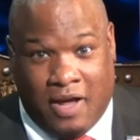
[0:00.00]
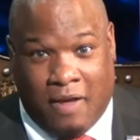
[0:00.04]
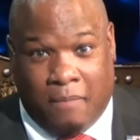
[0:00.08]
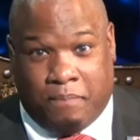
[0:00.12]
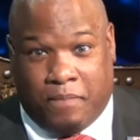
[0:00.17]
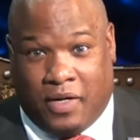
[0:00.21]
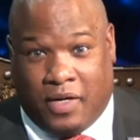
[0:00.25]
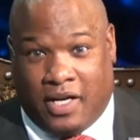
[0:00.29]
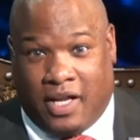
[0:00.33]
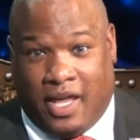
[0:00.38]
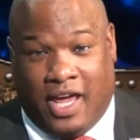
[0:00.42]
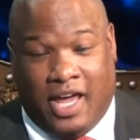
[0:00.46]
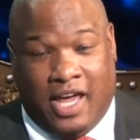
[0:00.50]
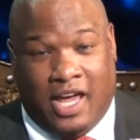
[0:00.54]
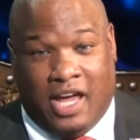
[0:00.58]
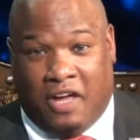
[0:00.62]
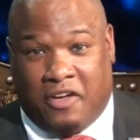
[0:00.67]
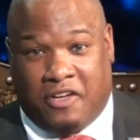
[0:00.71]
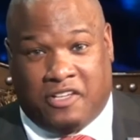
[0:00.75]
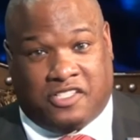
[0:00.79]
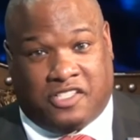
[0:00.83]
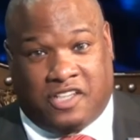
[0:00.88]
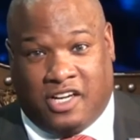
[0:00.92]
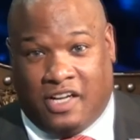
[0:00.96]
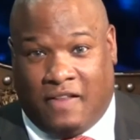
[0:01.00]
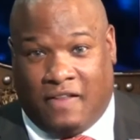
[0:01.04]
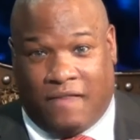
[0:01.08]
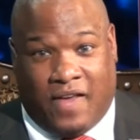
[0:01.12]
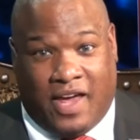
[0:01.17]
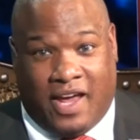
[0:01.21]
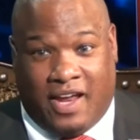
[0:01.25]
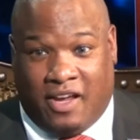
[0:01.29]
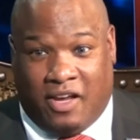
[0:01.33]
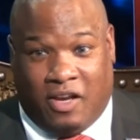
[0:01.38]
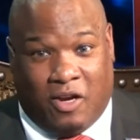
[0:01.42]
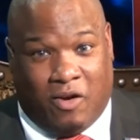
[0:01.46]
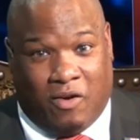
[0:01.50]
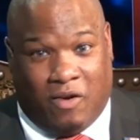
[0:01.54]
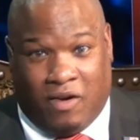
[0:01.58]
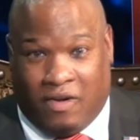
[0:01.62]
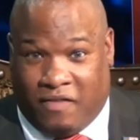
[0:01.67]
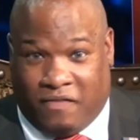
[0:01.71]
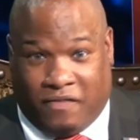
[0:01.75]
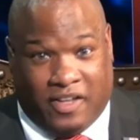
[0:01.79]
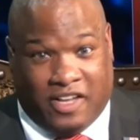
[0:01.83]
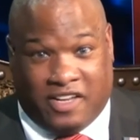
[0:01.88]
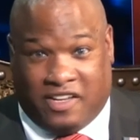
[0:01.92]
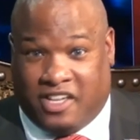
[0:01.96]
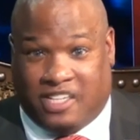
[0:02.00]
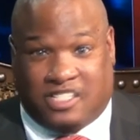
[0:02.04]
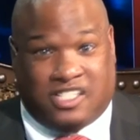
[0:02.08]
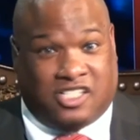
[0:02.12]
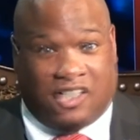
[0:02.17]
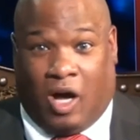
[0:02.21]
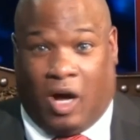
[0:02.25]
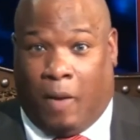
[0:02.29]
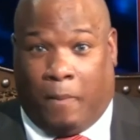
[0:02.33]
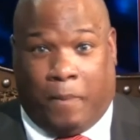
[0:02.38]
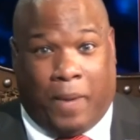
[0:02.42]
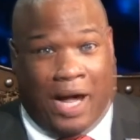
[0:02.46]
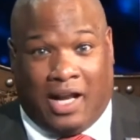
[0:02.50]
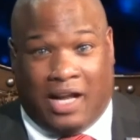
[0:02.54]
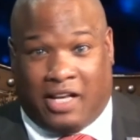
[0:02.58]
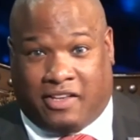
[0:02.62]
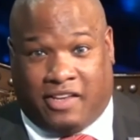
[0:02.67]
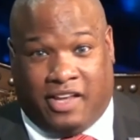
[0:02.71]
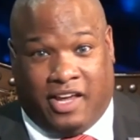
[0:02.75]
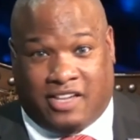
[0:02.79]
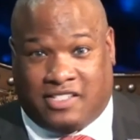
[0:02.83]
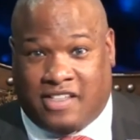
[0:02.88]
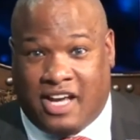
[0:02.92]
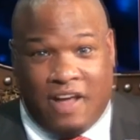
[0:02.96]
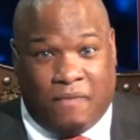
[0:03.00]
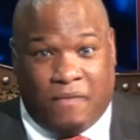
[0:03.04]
But he understood that, you know, this is all politics.